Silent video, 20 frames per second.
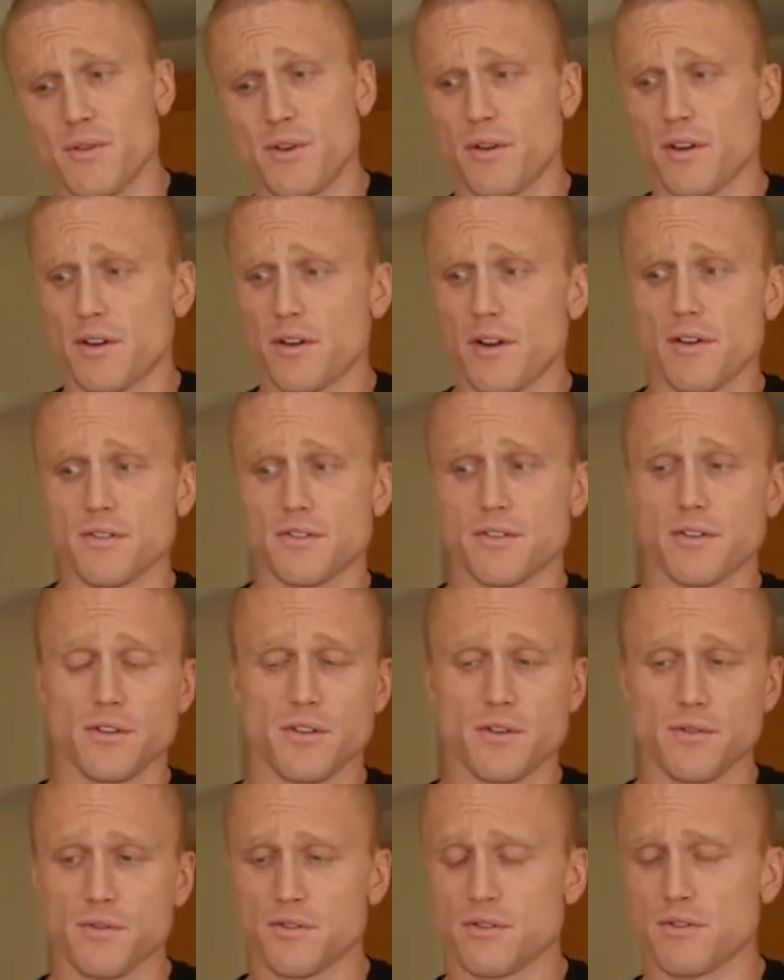you can also
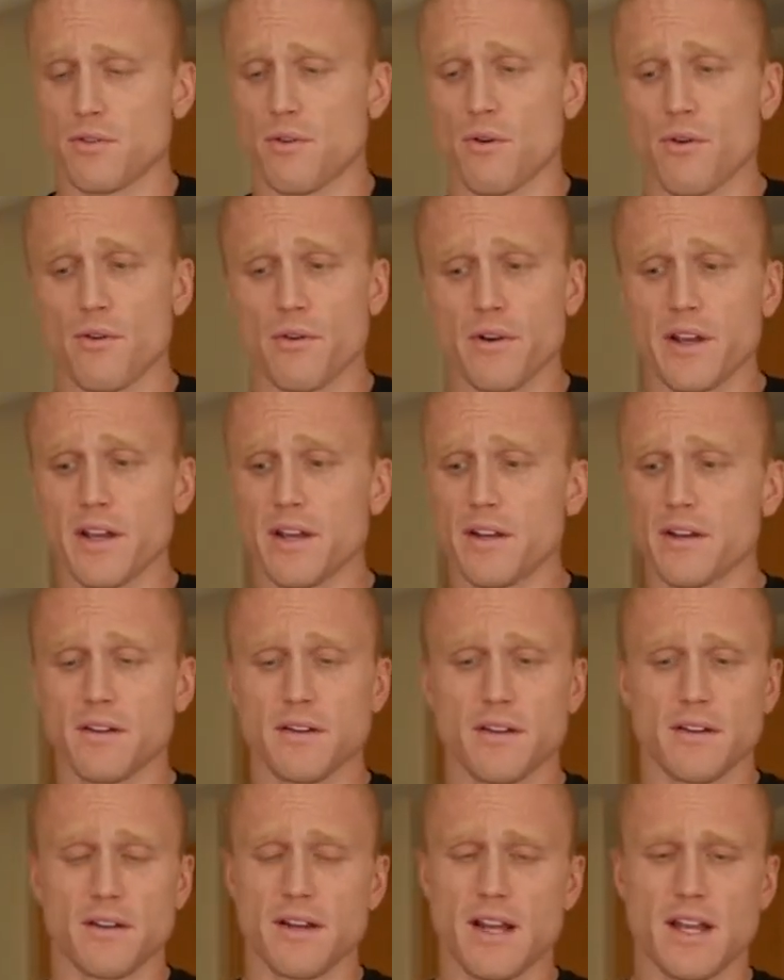use
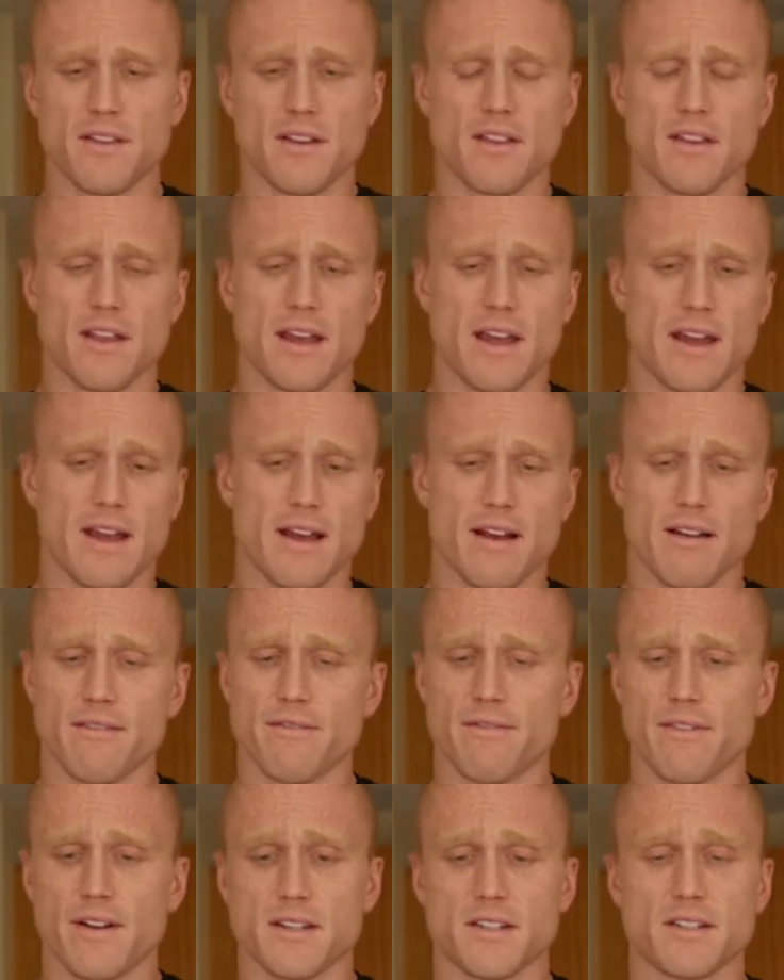taurine, and then they
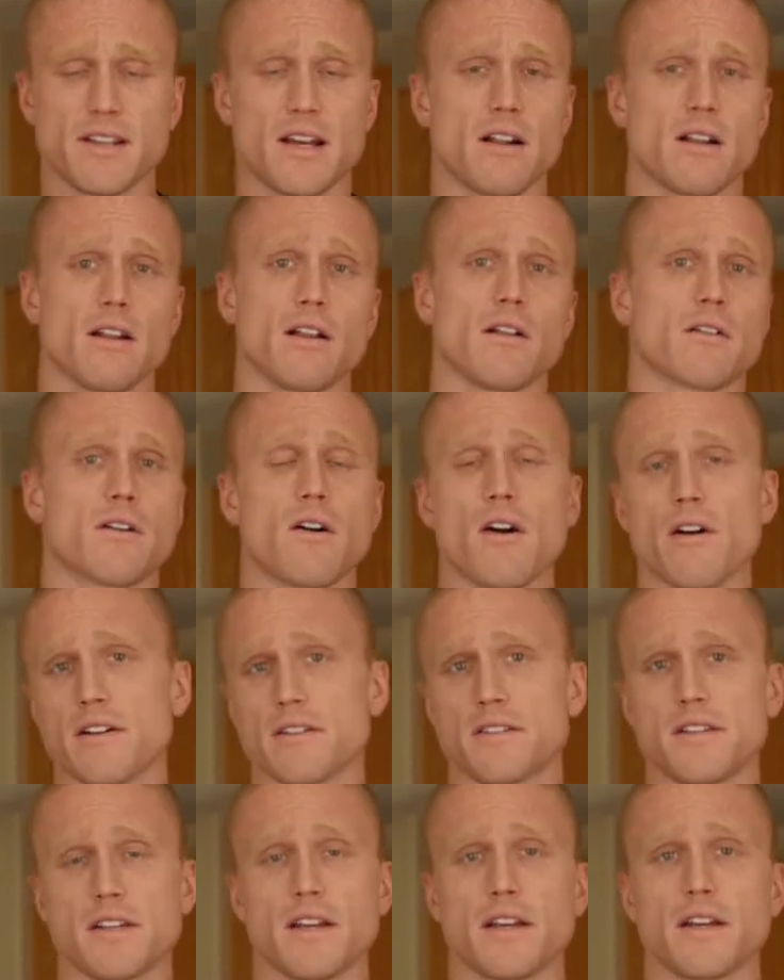have
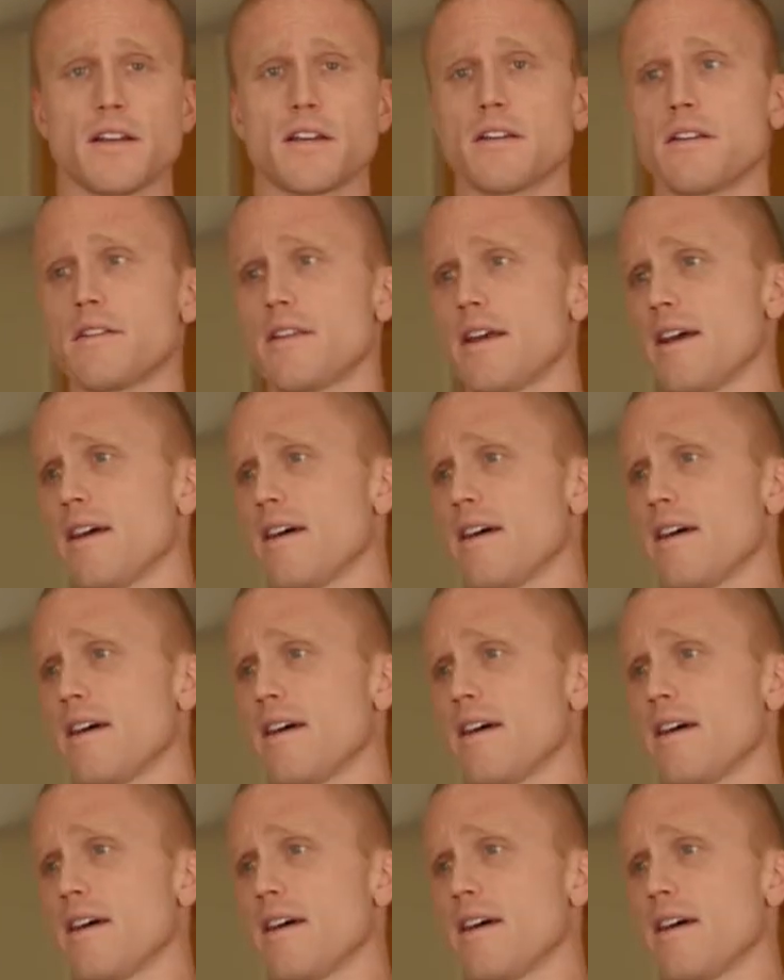acetyl-L-carnitine, they